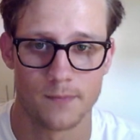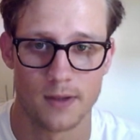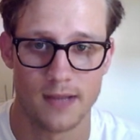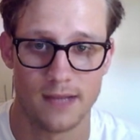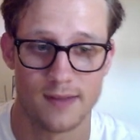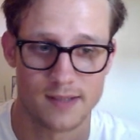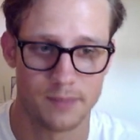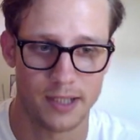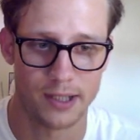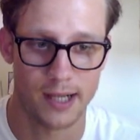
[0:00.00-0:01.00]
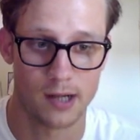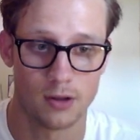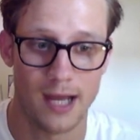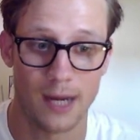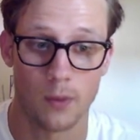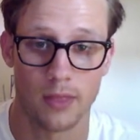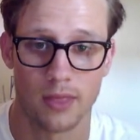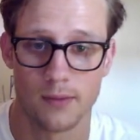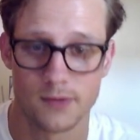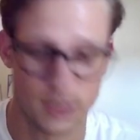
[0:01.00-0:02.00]
that this player can collide with.
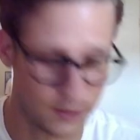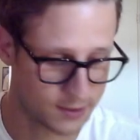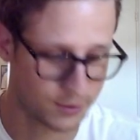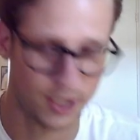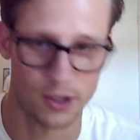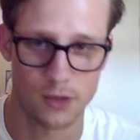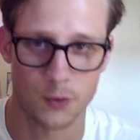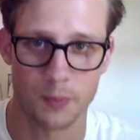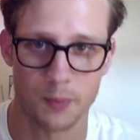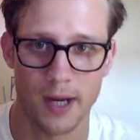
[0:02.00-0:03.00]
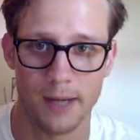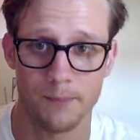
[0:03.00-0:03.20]
So let's create a new sprite.